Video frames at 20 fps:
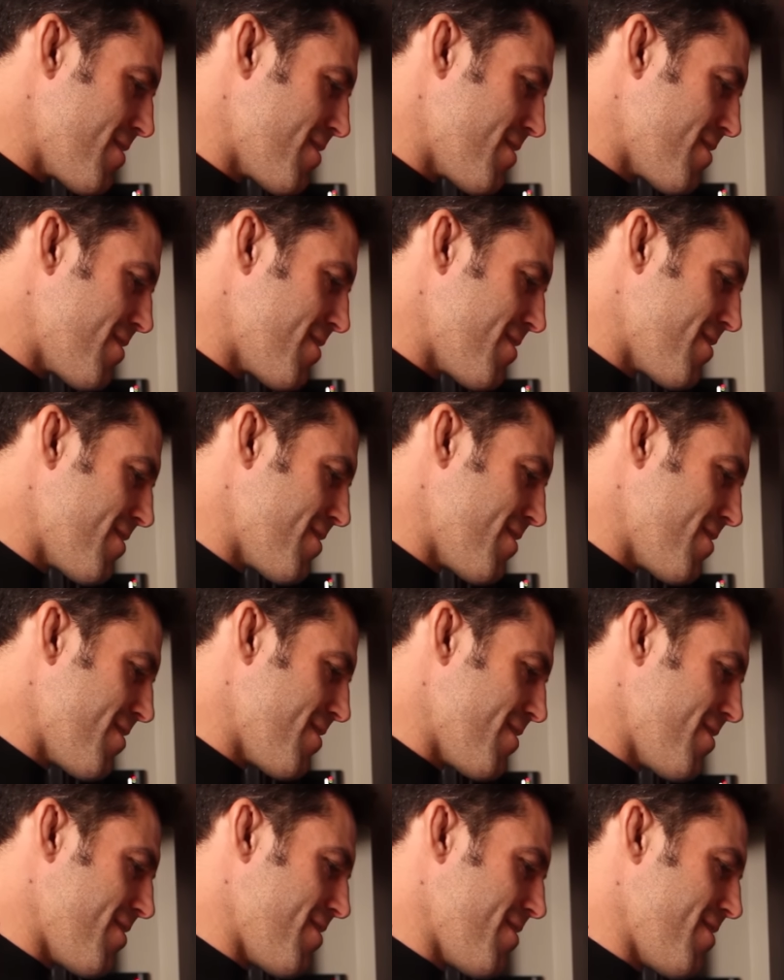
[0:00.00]

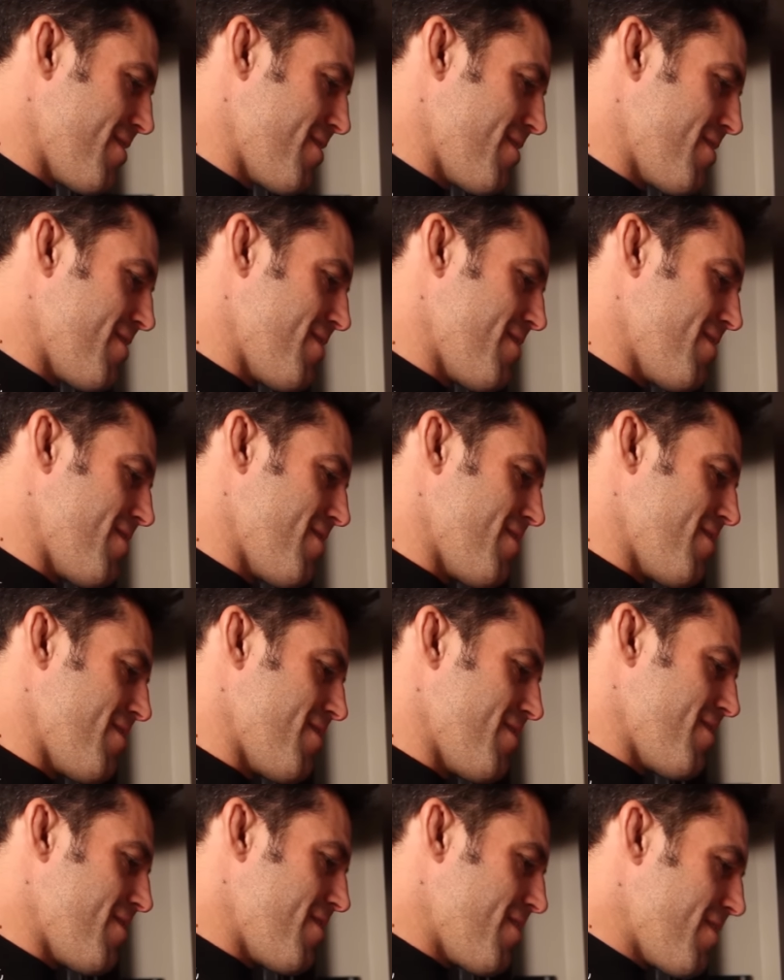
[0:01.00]

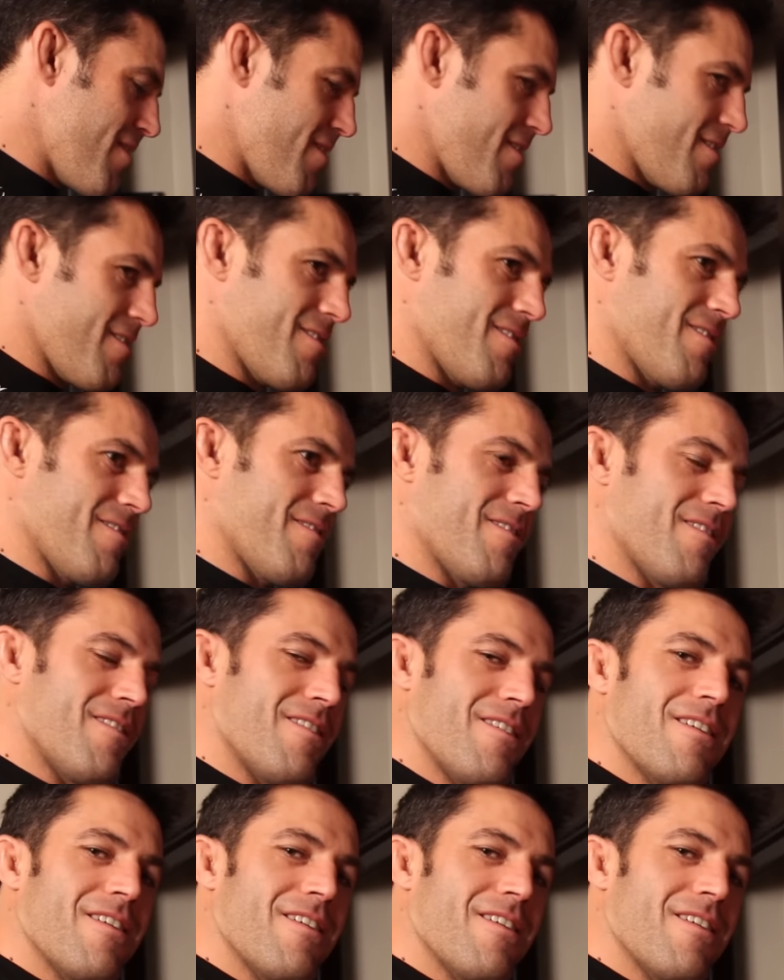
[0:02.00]
(no one is talking)